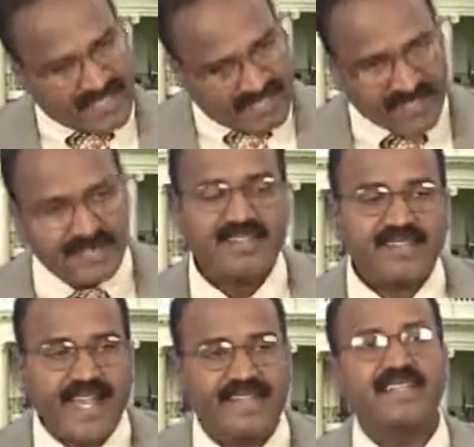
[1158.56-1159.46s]
this
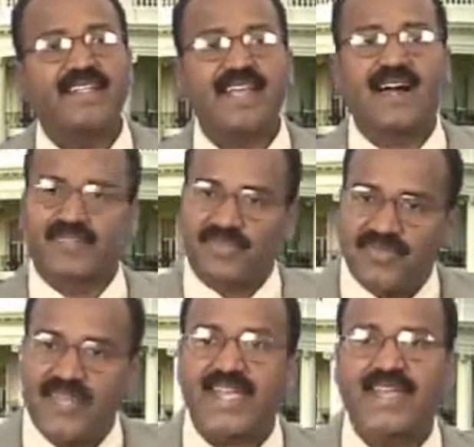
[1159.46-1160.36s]
auxiliary also we
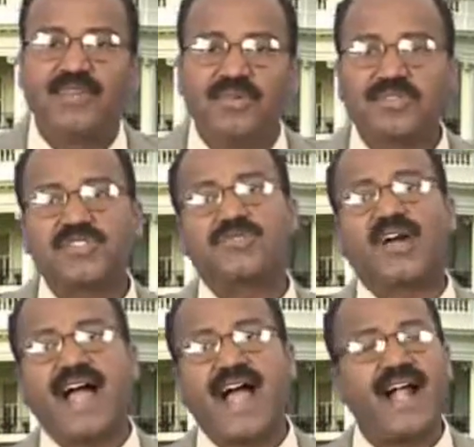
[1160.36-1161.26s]
can use to
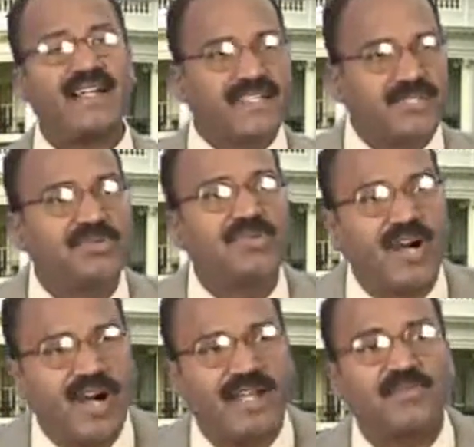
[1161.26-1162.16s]
add two
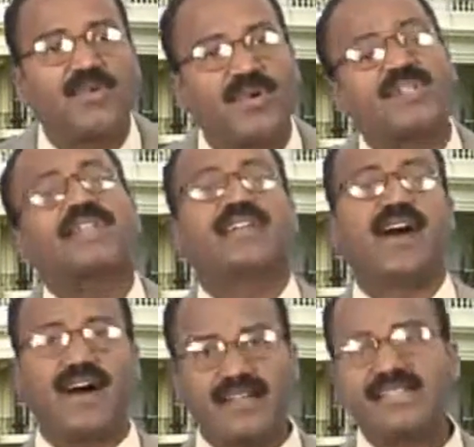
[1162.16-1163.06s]
or more
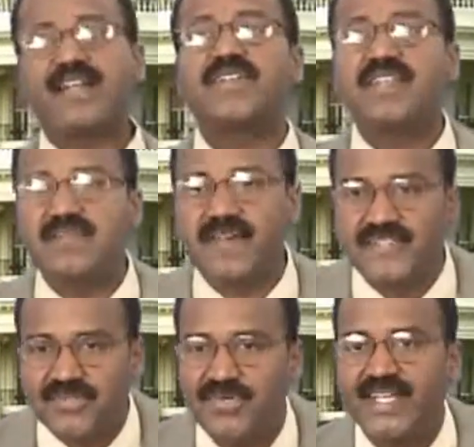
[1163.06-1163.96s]
non-continuous
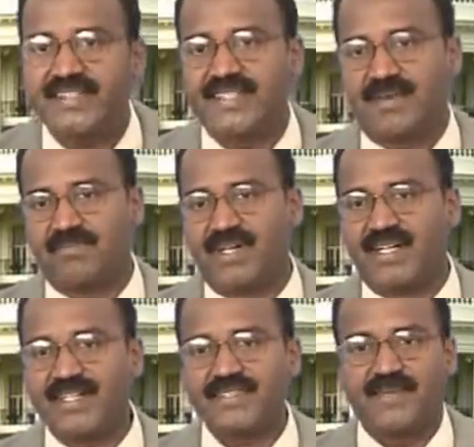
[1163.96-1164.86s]
UDC
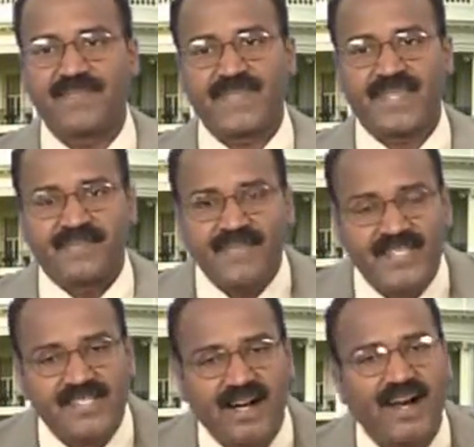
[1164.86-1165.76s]
numbers which
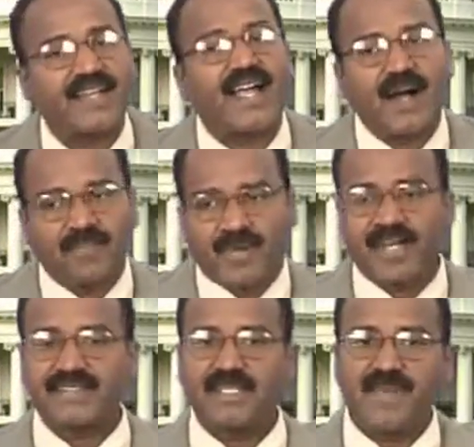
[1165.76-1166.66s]
are
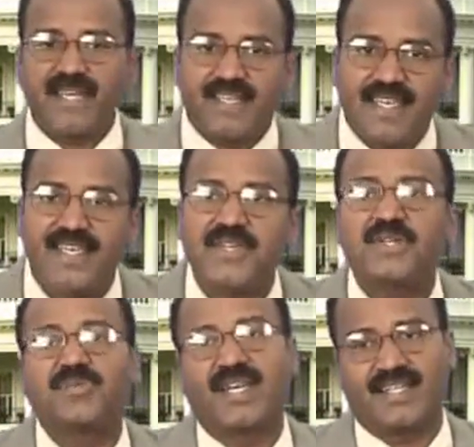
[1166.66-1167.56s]
approximately
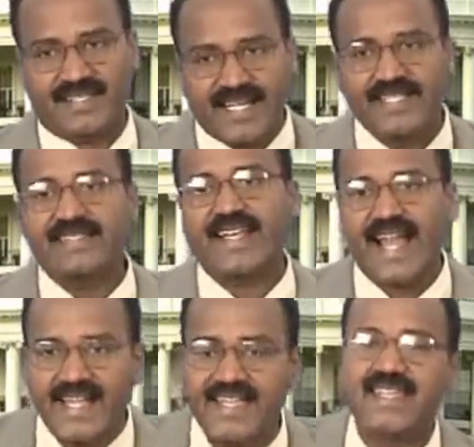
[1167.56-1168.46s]
equal. That is an
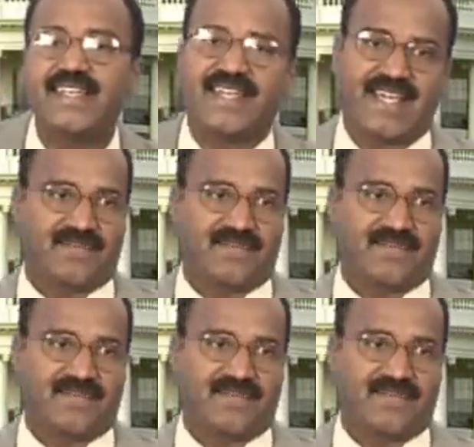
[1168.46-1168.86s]
addition here.